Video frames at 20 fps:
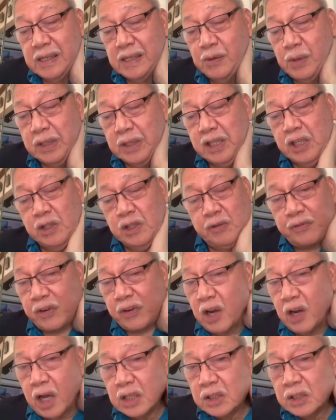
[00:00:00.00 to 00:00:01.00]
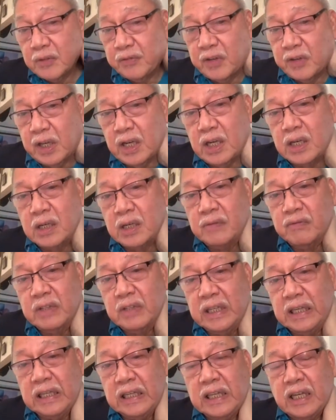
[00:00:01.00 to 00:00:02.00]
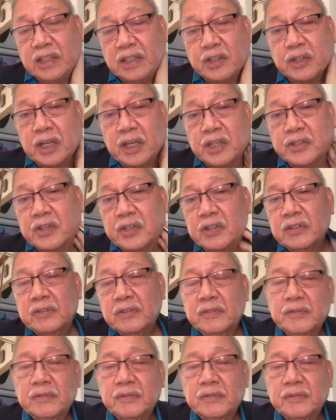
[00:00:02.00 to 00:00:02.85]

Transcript: what is your philosophy of legal education?